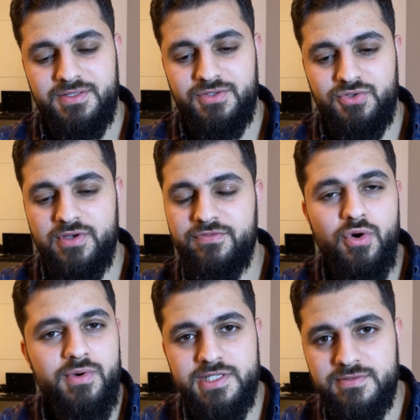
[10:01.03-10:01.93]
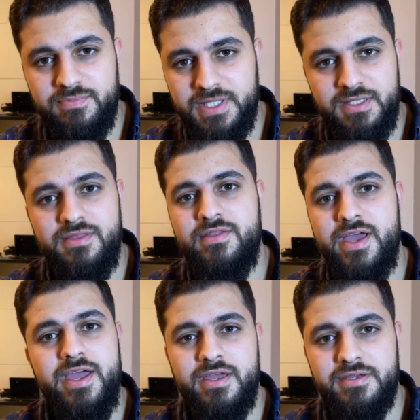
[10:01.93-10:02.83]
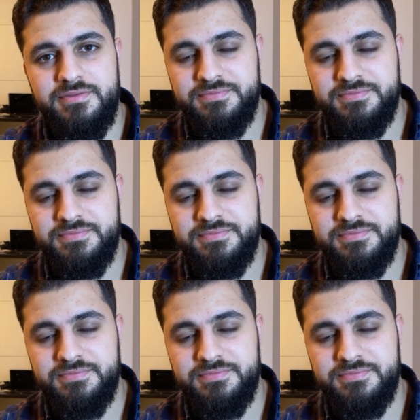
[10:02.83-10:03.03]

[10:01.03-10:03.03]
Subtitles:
You have always been there.